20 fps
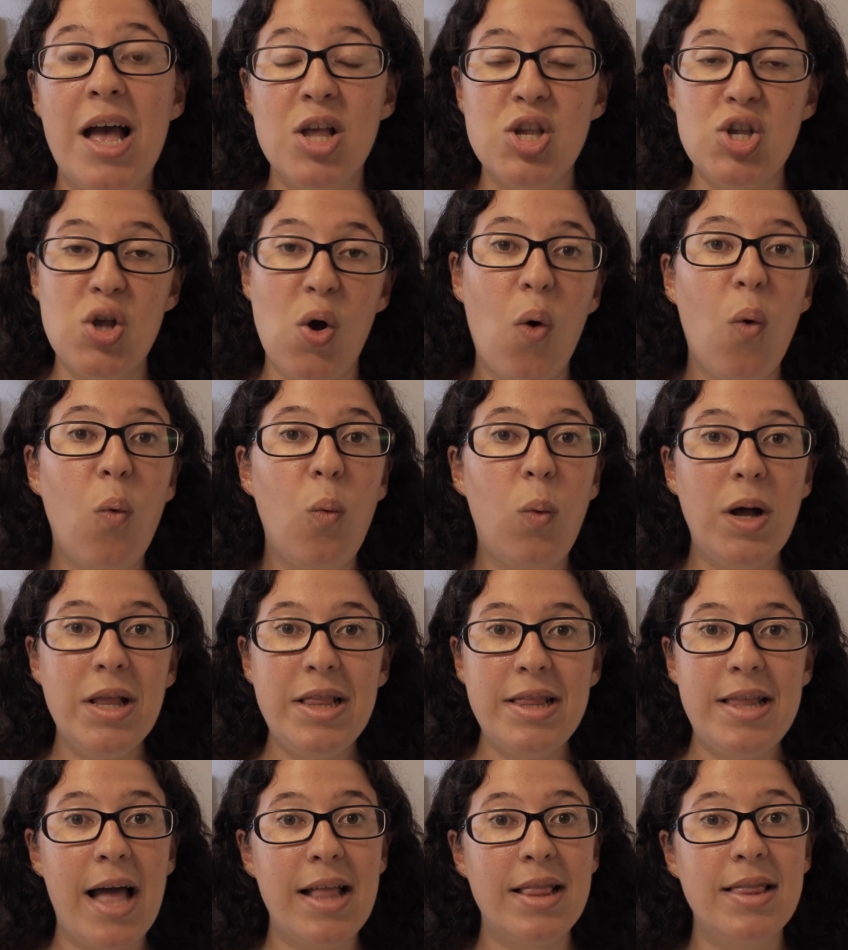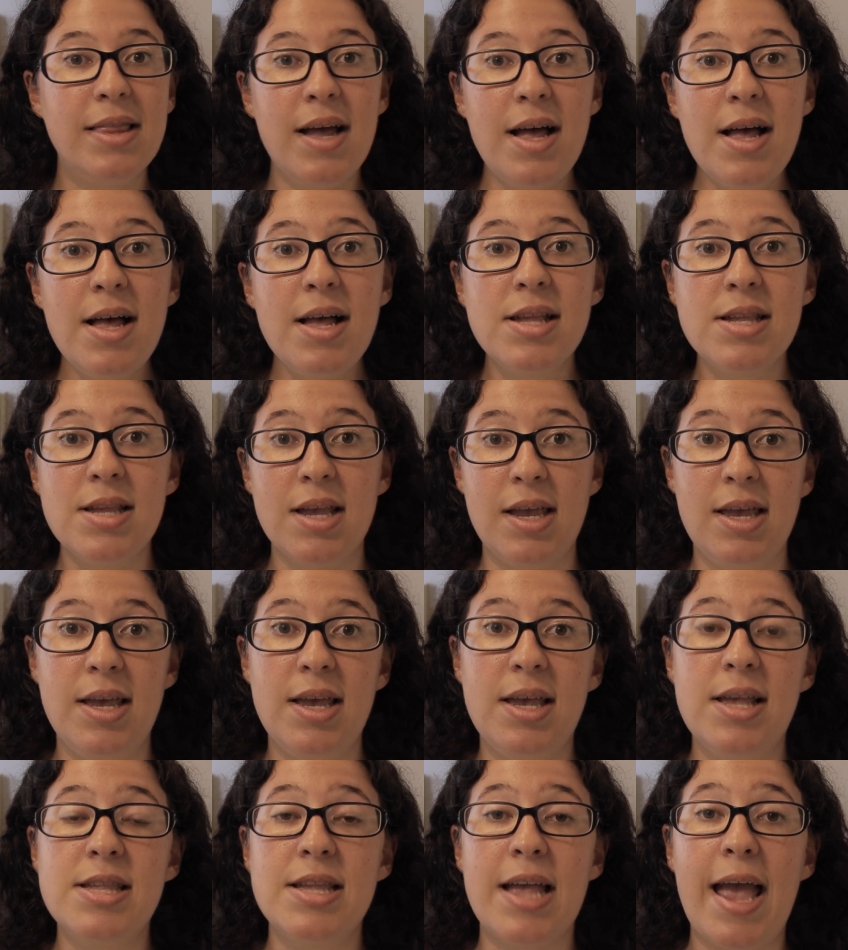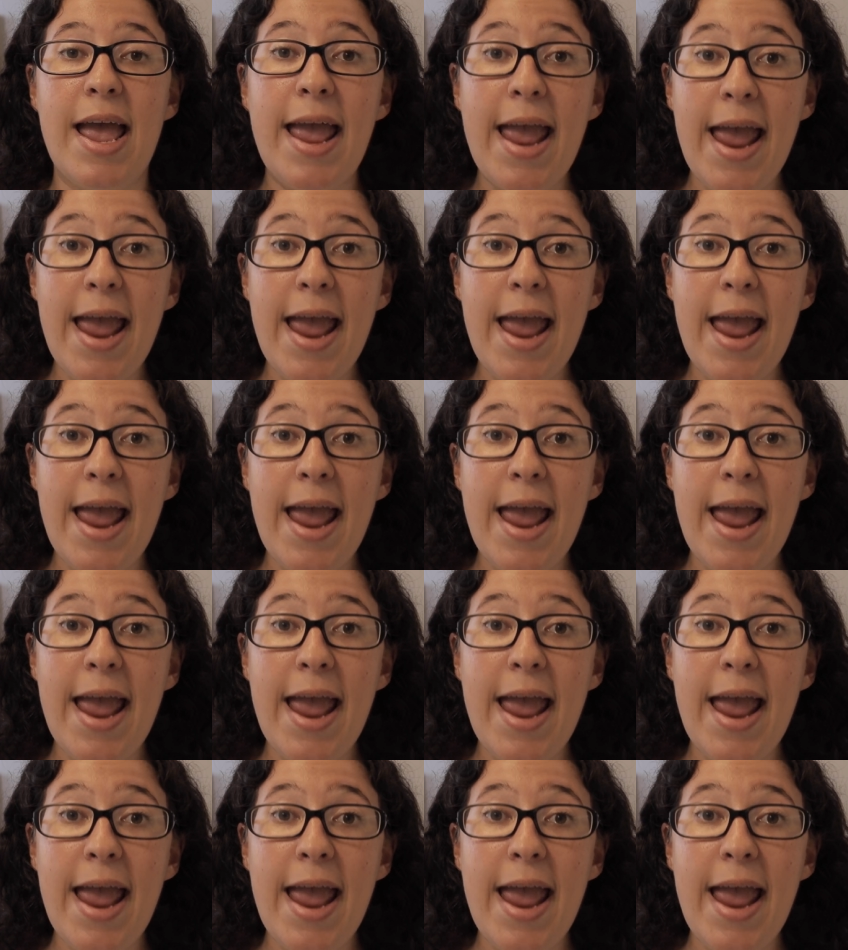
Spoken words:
So what that does is,